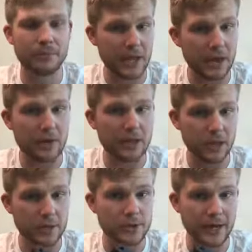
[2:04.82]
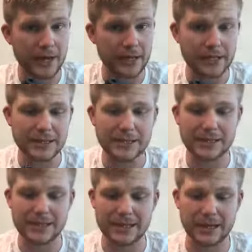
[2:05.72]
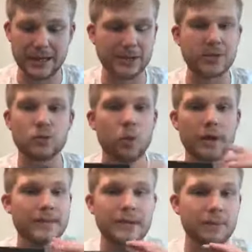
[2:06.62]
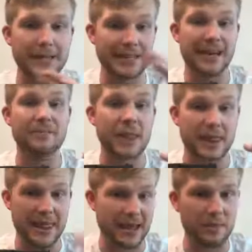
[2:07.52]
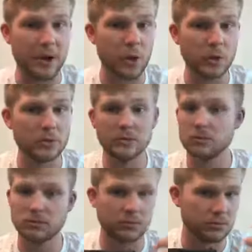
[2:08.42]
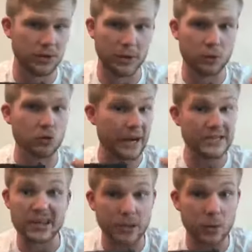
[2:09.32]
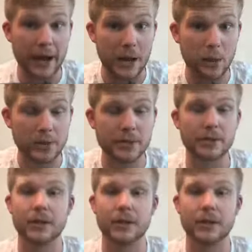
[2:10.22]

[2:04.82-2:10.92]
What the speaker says: carried larger handguns, I wanted something I didn't have to think about dressing around.